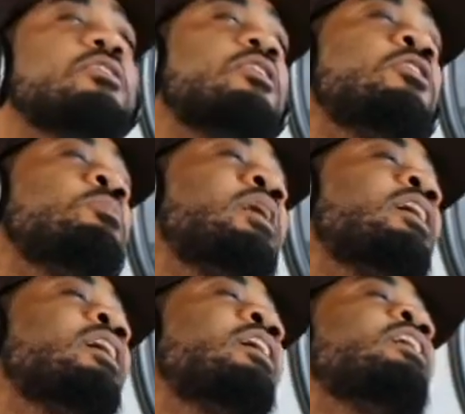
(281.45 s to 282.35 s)
Oh, my
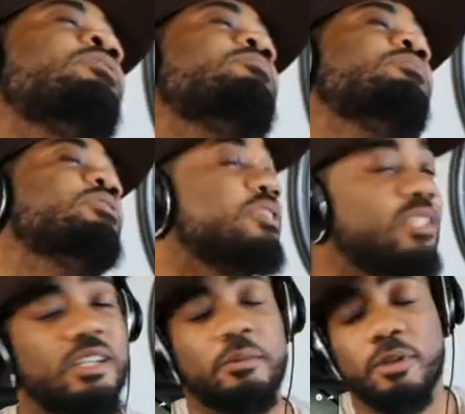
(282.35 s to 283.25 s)
God.
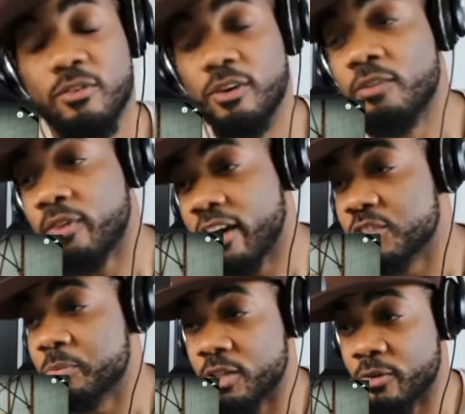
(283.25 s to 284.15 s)
Coronavirus has
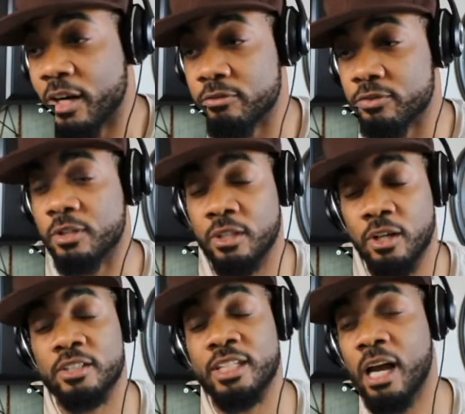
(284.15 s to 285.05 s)
been around for a
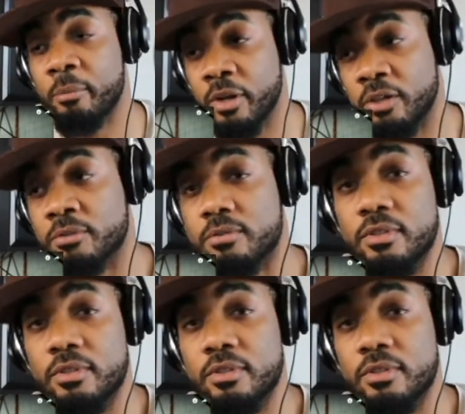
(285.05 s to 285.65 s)
long time, though.